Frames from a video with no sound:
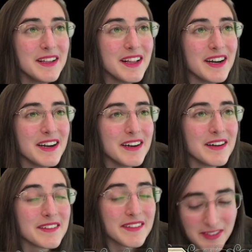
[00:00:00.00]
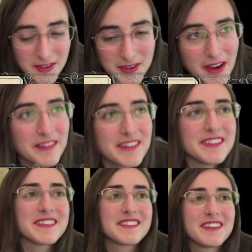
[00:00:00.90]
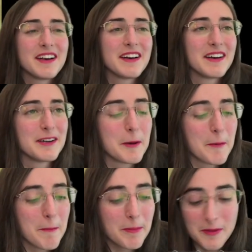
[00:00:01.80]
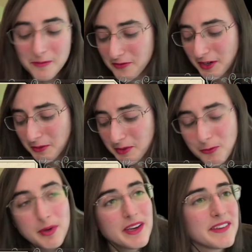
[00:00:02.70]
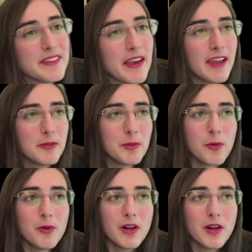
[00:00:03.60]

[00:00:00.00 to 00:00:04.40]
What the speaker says: Nectocaris, very weird animal.